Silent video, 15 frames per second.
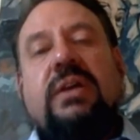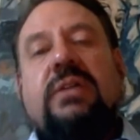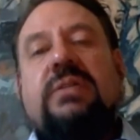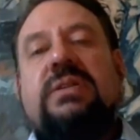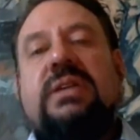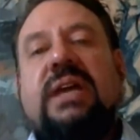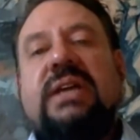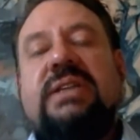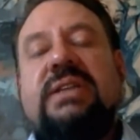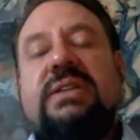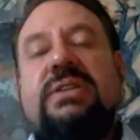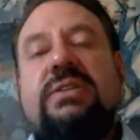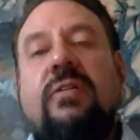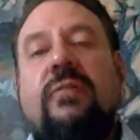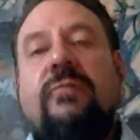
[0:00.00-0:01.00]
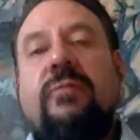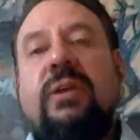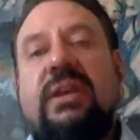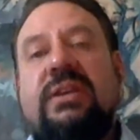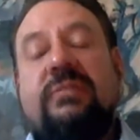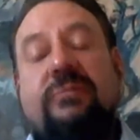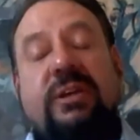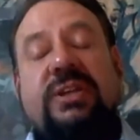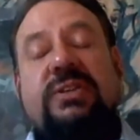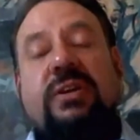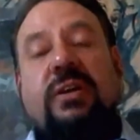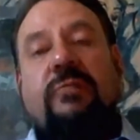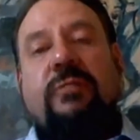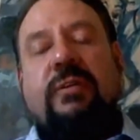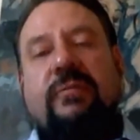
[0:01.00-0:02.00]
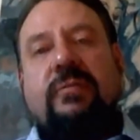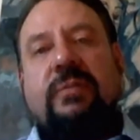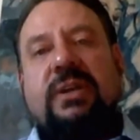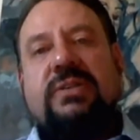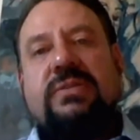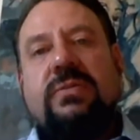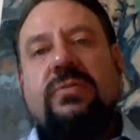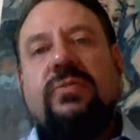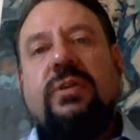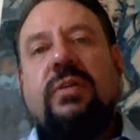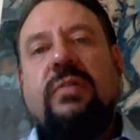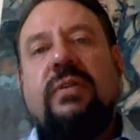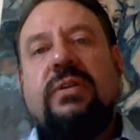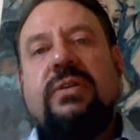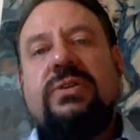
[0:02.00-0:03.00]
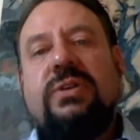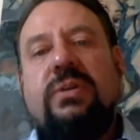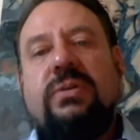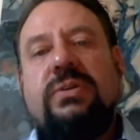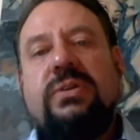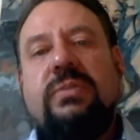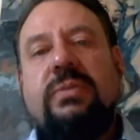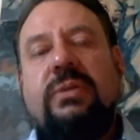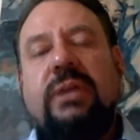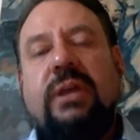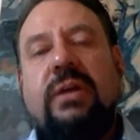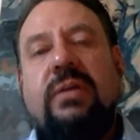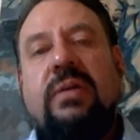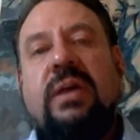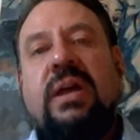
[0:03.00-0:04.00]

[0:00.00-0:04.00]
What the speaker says: utilizing software that's free software from us called Rover Control 2.0,